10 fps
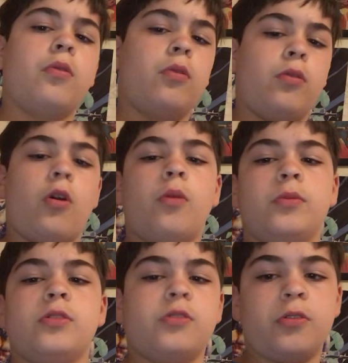Or
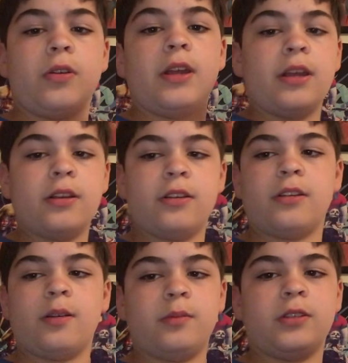almost 3.
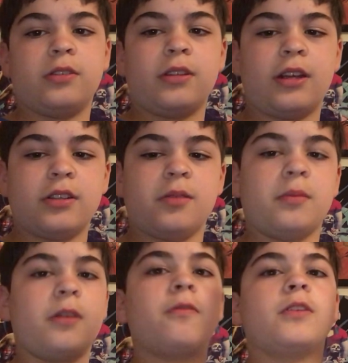I'm just catching
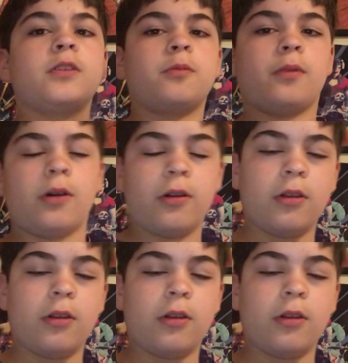my fidget ball.